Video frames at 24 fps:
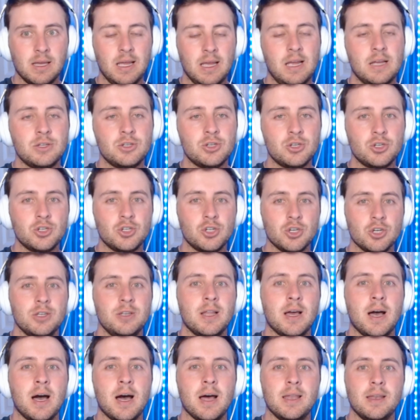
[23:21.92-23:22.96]
It should
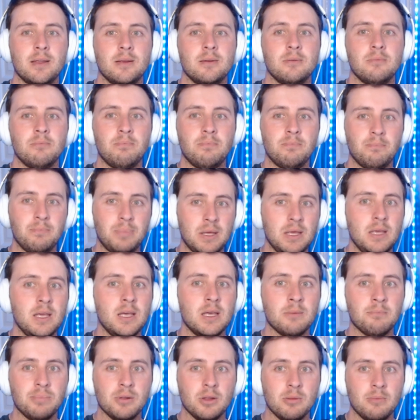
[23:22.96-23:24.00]
not be
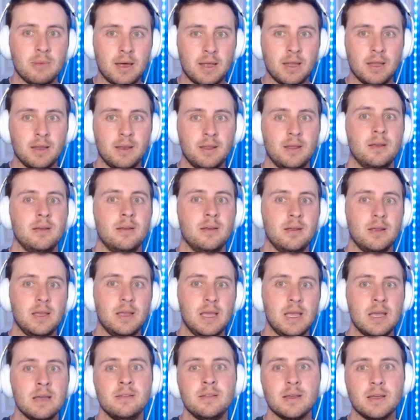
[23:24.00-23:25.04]
implemented
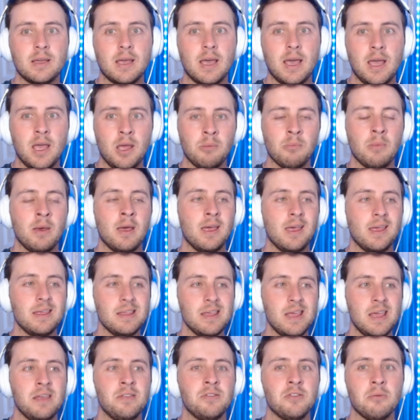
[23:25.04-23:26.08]
in the game
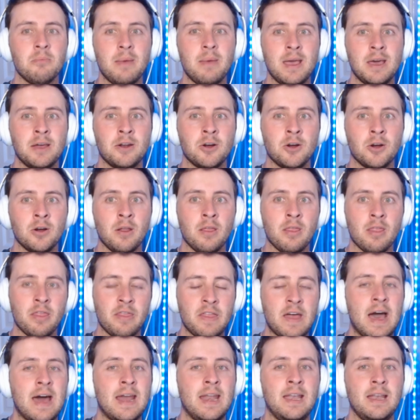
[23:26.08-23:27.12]
in the manner
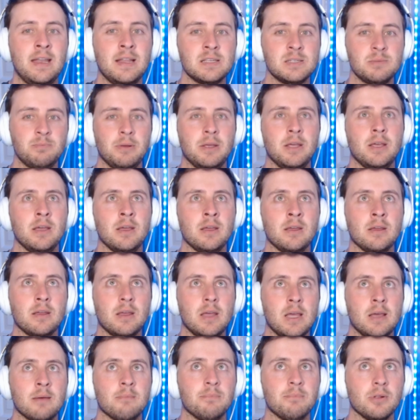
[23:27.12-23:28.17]
that it is being
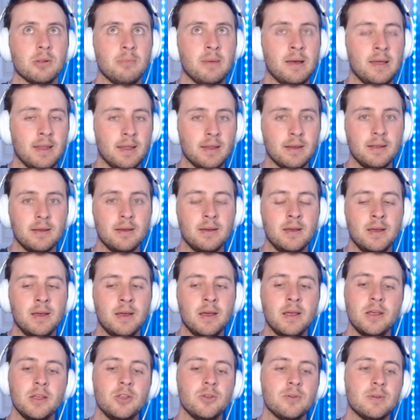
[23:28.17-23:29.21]
implemented.
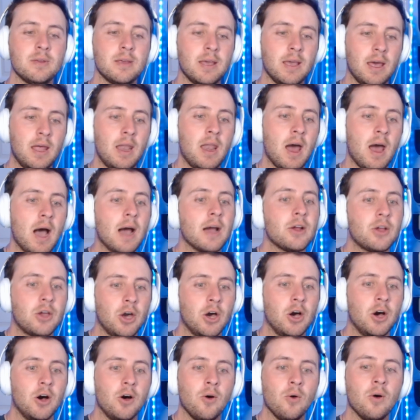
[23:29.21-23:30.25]
You cannot
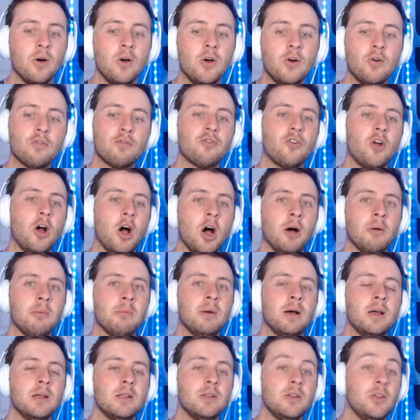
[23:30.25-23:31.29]
go
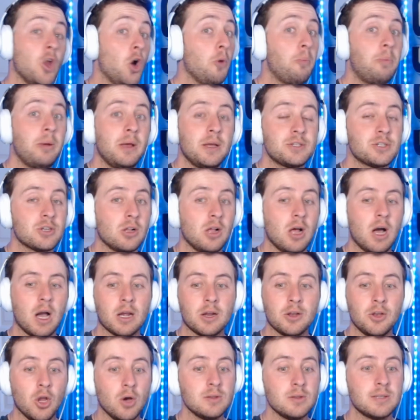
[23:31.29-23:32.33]
from no pitch
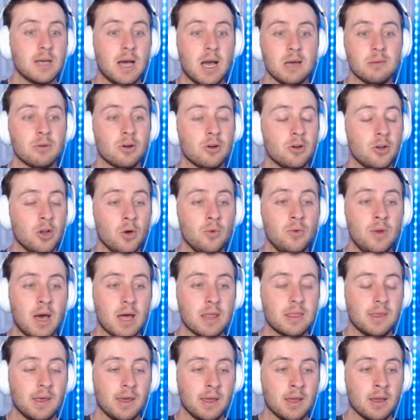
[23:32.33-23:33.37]
clock, no timer, no
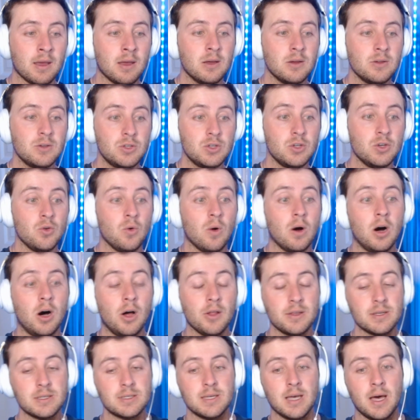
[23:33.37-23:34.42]
nothing to all
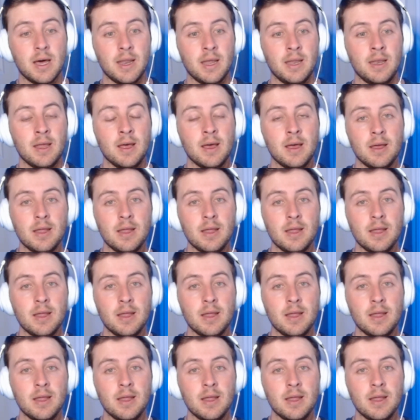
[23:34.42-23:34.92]
of a sudden